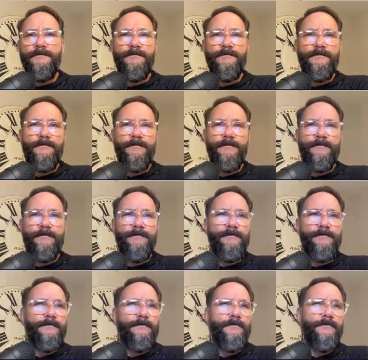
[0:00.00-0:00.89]

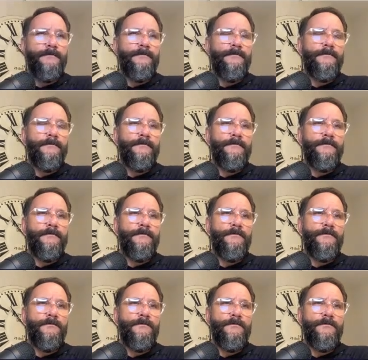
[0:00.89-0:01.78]

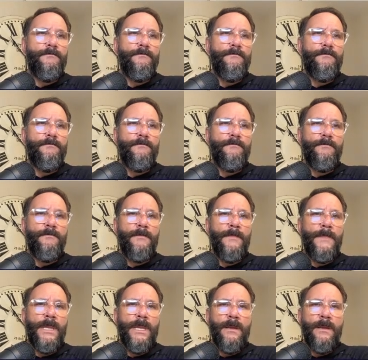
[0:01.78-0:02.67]

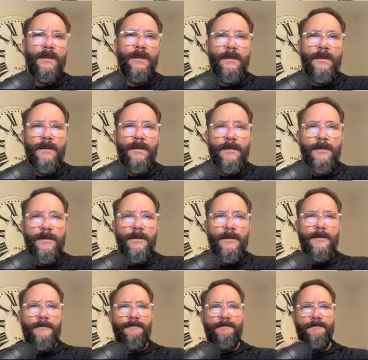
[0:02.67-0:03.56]

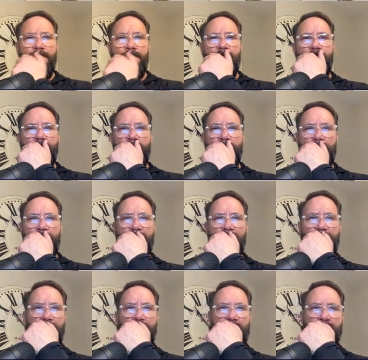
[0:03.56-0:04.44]

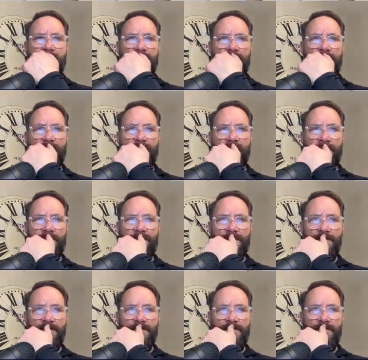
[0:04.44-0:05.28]
(no one is talking)